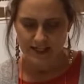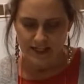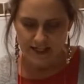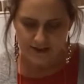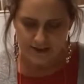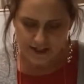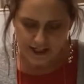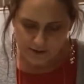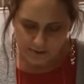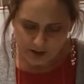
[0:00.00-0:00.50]

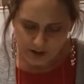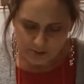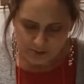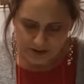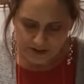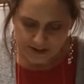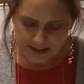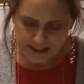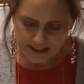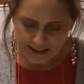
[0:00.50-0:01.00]
And then I'm going to
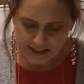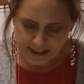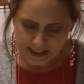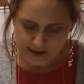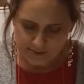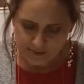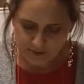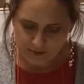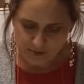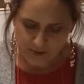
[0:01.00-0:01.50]
put that
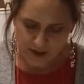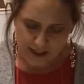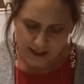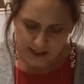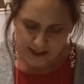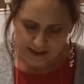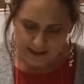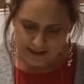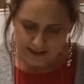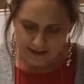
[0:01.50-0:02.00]
tape
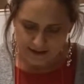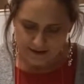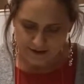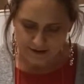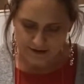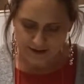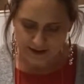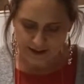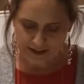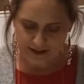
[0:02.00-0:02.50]
right
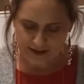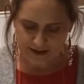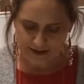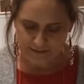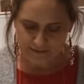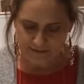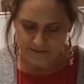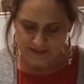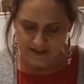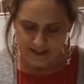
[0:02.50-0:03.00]
there.
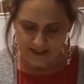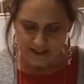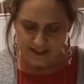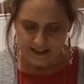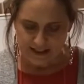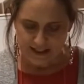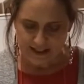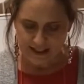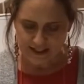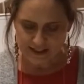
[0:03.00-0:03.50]

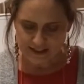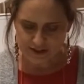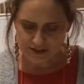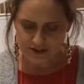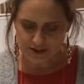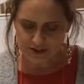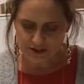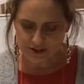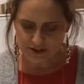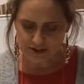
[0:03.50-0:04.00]
And I use
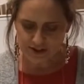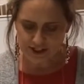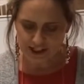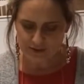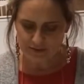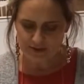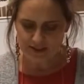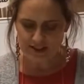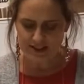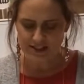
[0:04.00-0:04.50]
clear
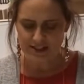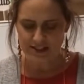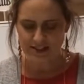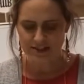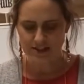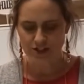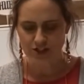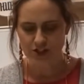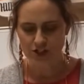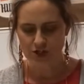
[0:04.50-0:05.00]
tape because it
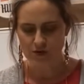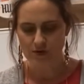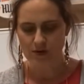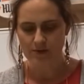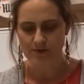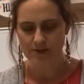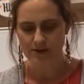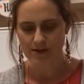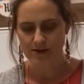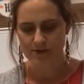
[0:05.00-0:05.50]
doesn't show
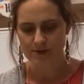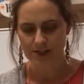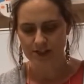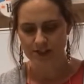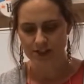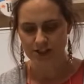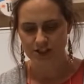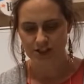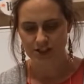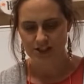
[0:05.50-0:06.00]
up very much.